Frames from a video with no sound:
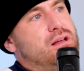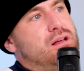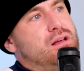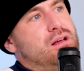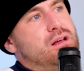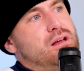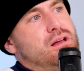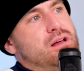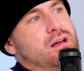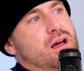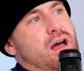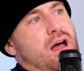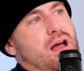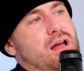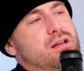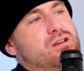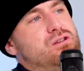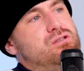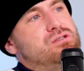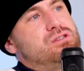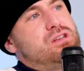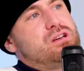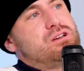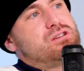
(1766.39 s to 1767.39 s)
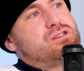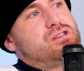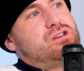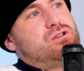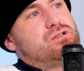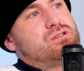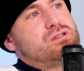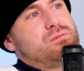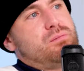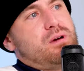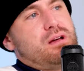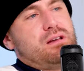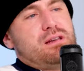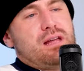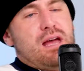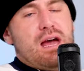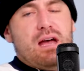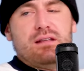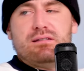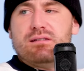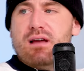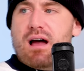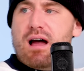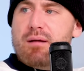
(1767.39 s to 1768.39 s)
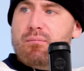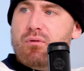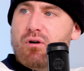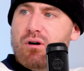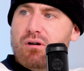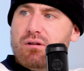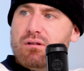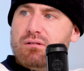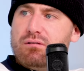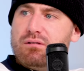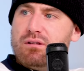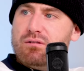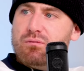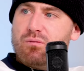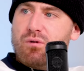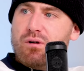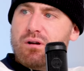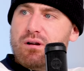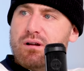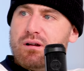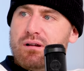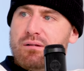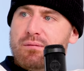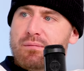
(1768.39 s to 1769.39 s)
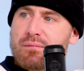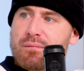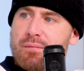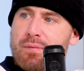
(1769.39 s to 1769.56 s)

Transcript: I, I used the excuse that my dad's eyeball didn't work.